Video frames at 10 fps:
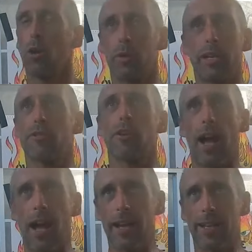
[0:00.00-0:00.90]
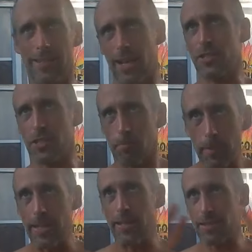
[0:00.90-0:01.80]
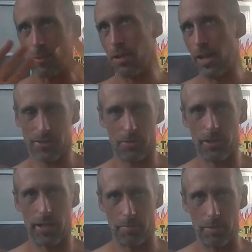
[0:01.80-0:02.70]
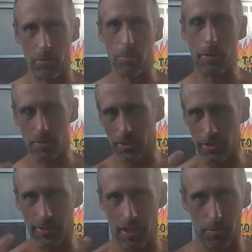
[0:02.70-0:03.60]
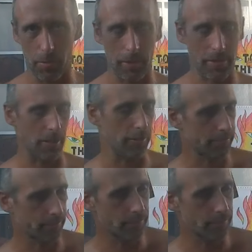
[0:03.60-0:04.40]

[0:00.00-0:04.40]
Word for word: whenever I, and not just me, this applies to a lot of people, but I'm just gonna talk about myself.